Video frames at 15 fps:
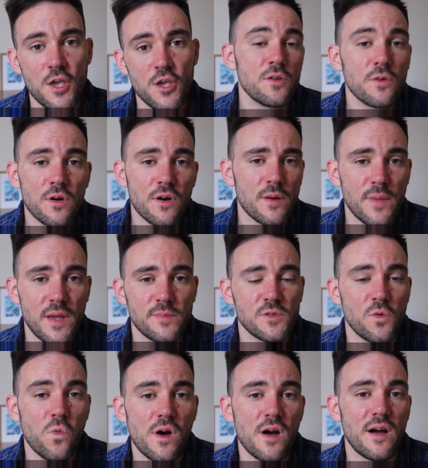you're not going to be able
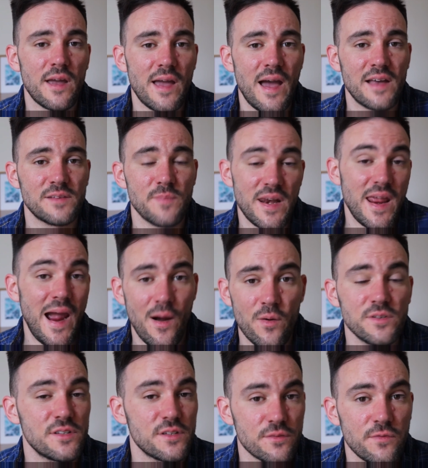to work as many
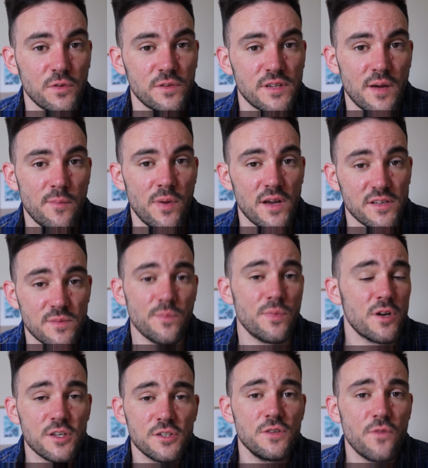hours as a full-time person
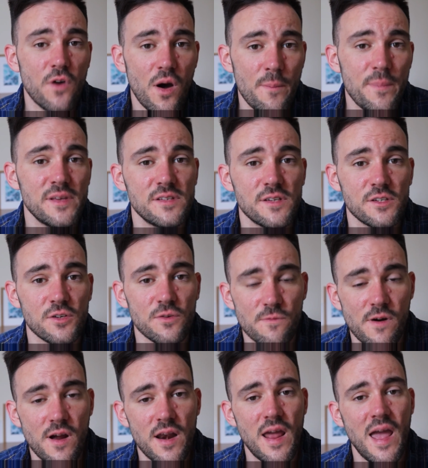because you've got a business to
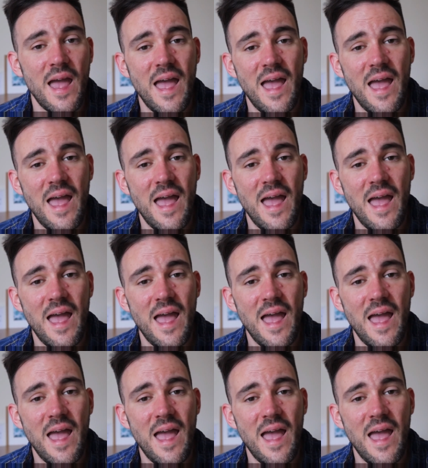run.